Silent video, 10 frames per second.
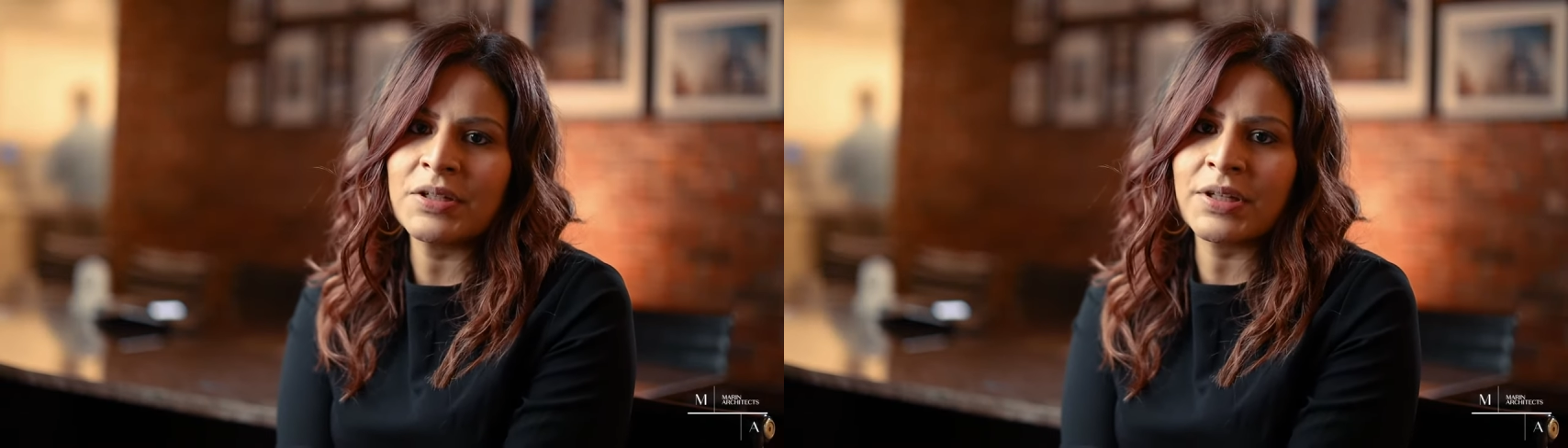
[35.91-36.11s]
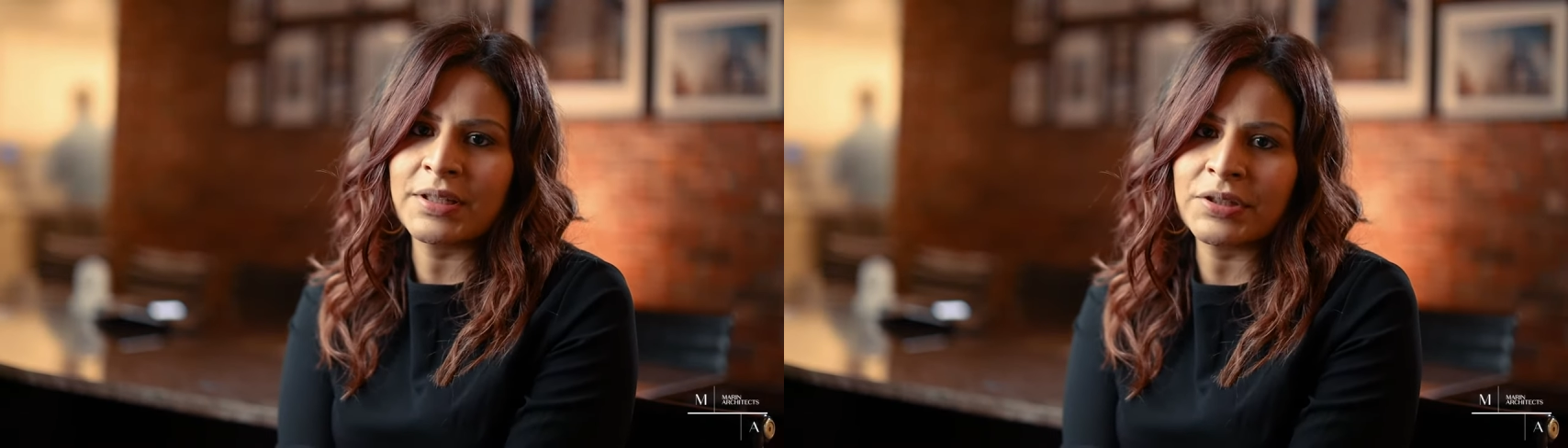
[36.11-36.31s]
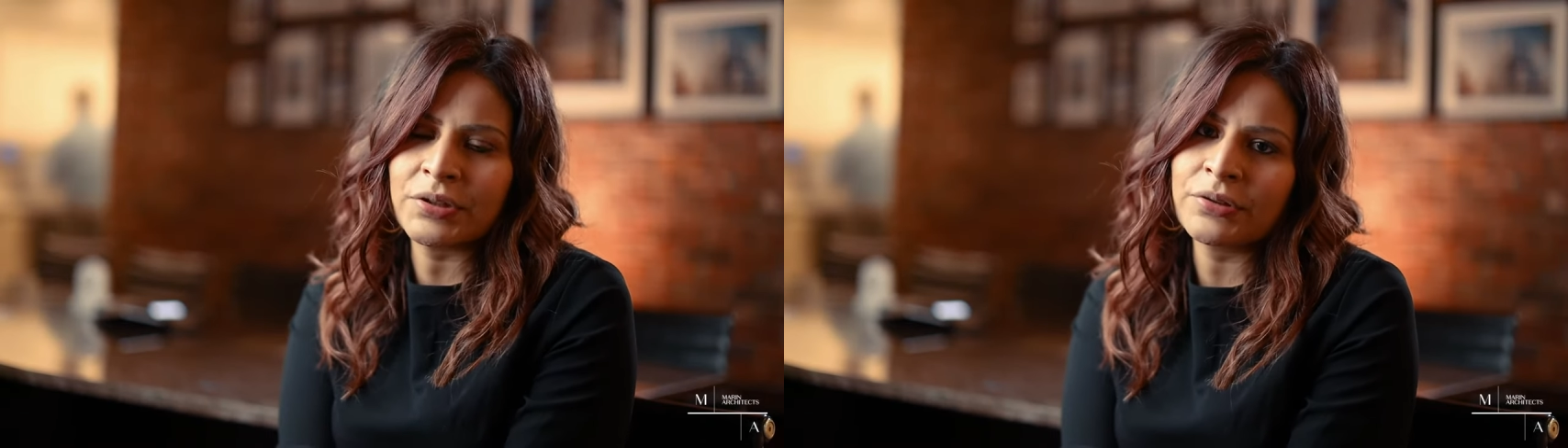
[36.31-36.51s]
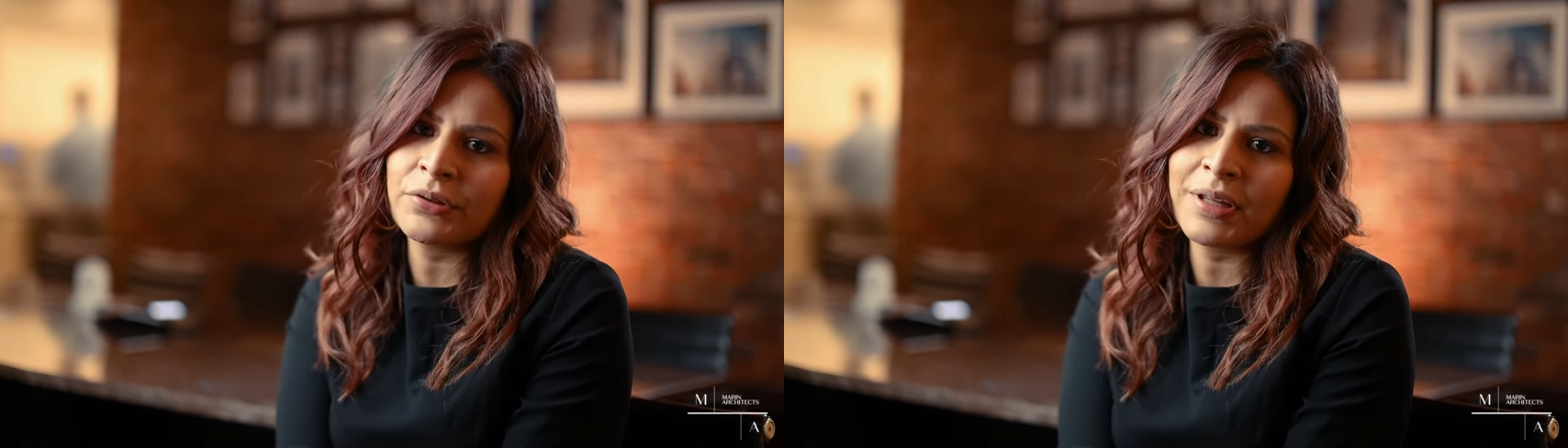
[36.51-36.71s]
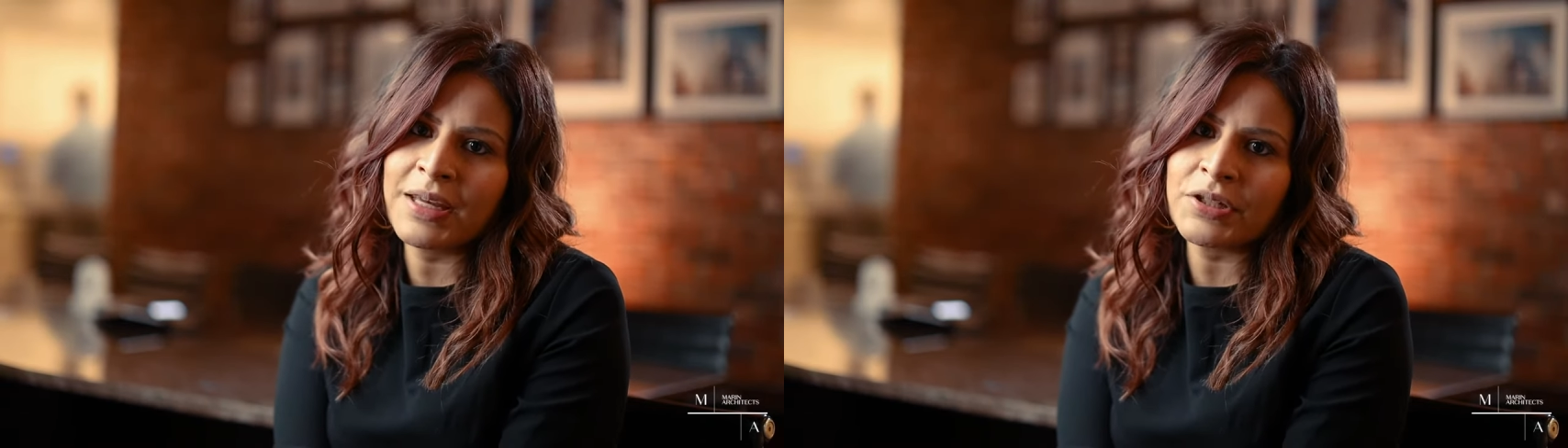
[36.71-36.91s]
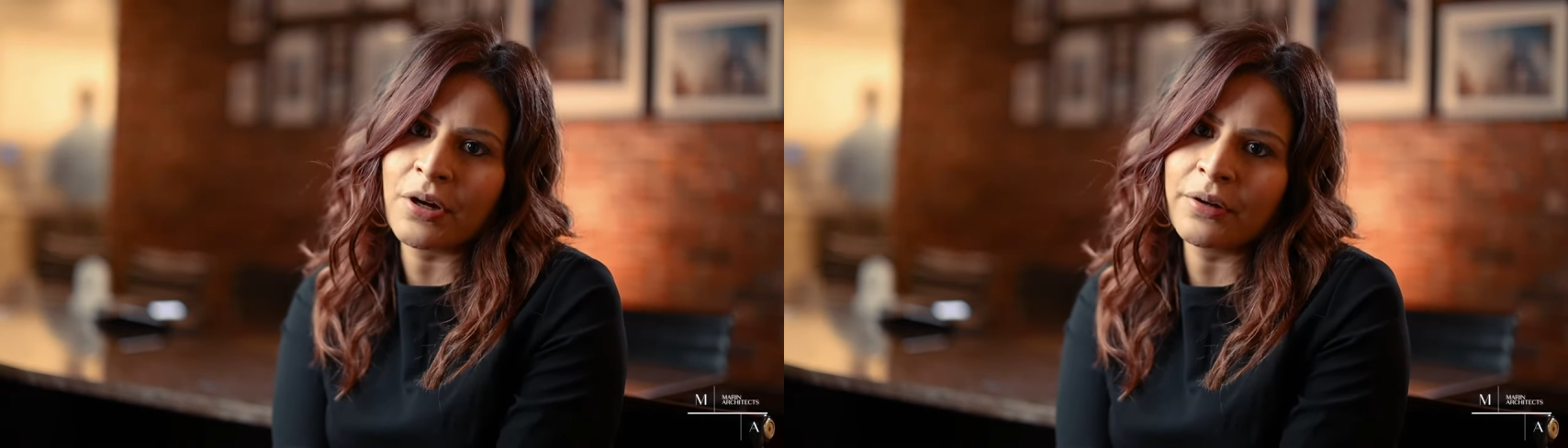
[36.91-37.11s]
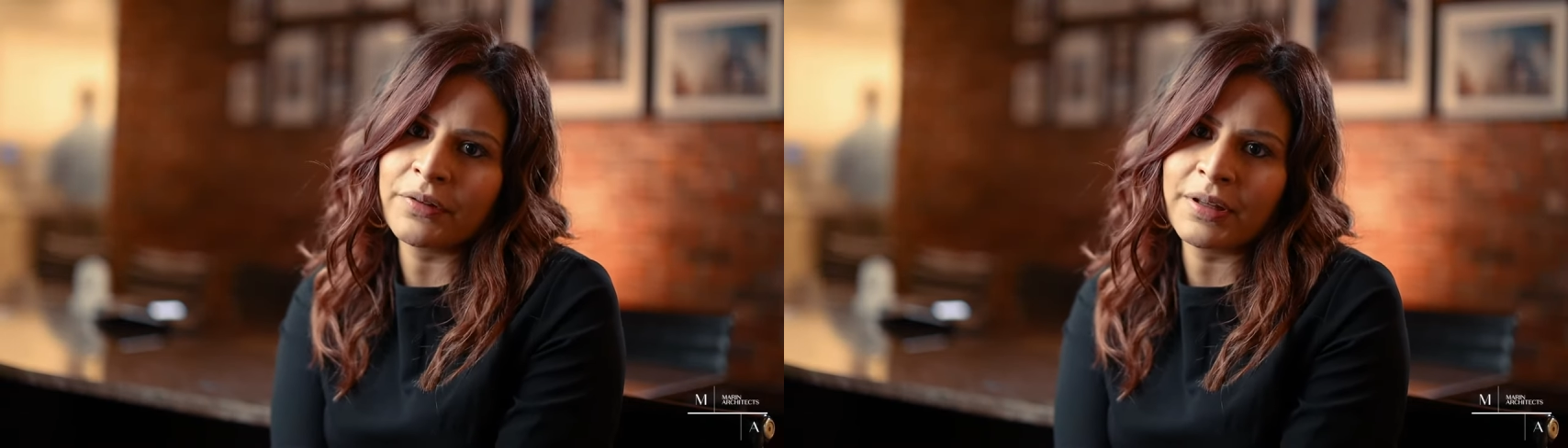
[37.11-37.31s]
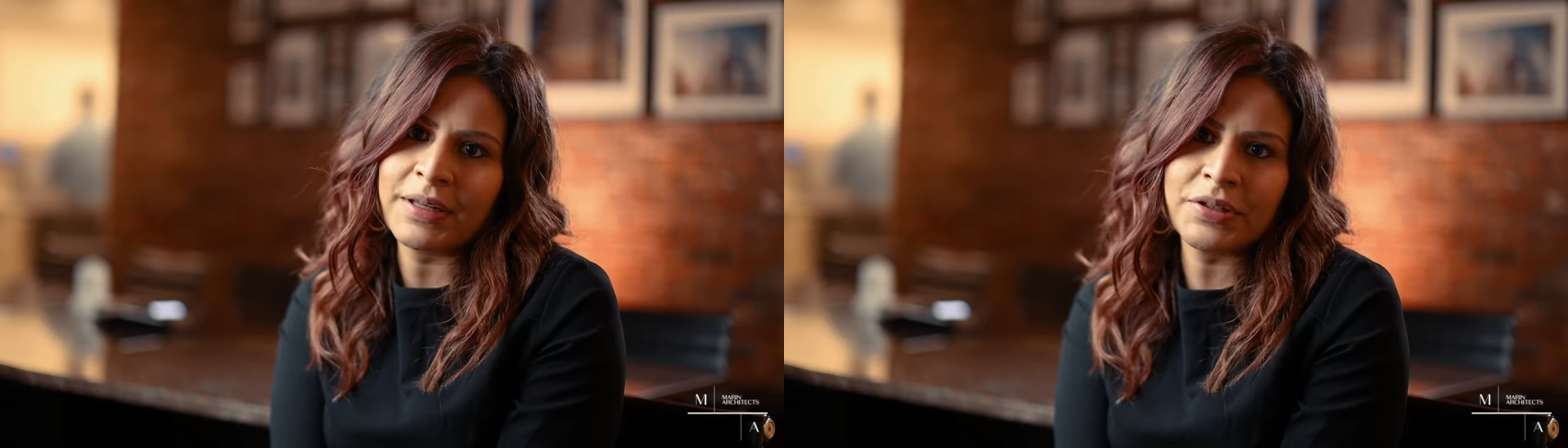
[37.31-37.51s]
external HR
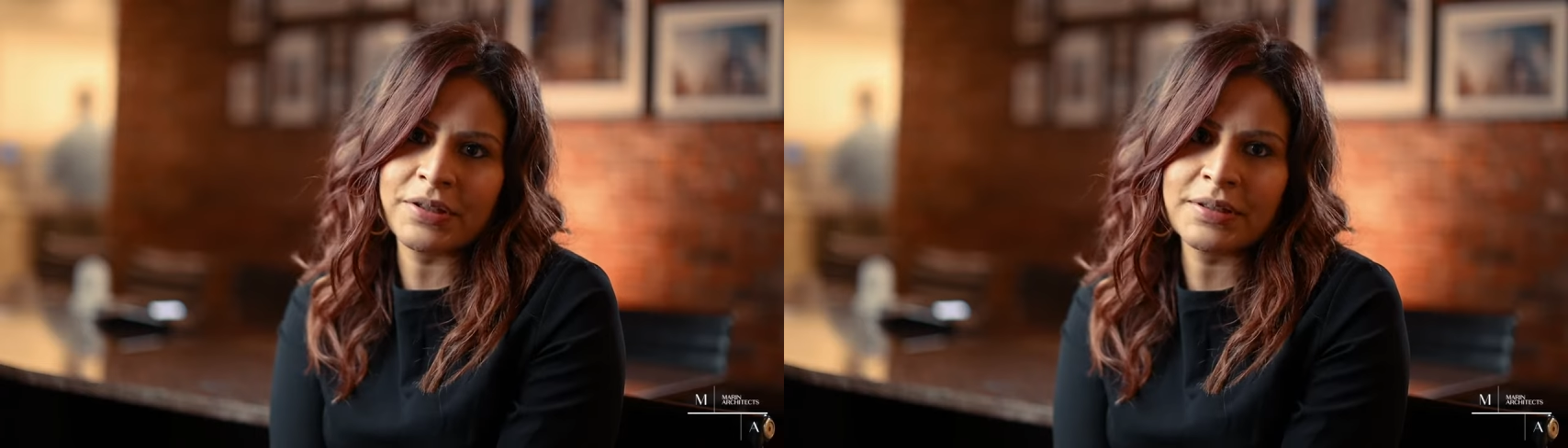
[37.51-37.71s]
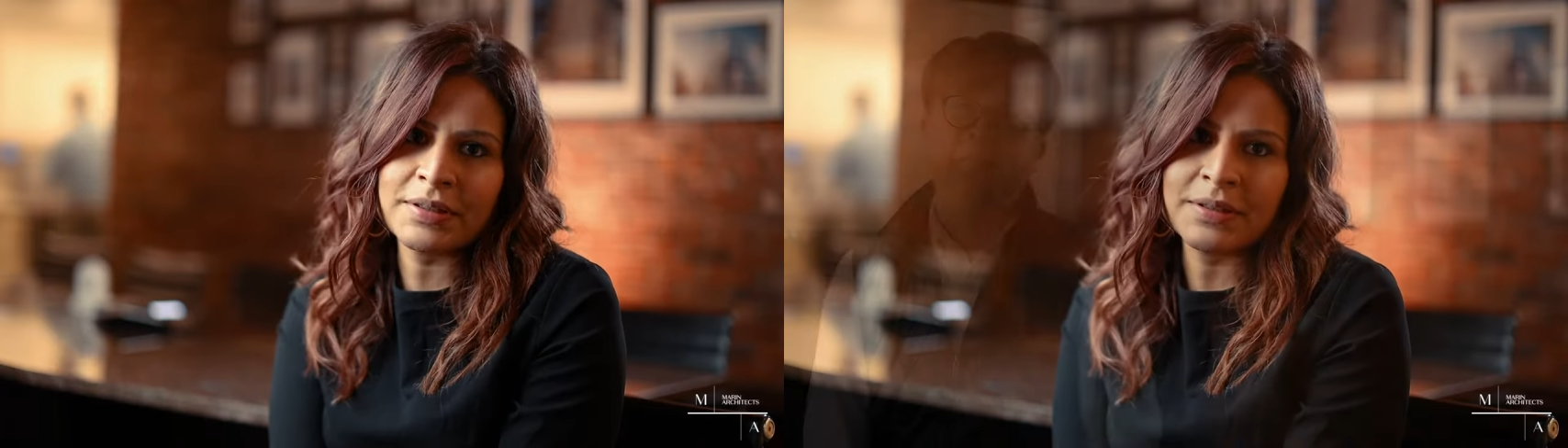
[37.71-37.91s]
relations.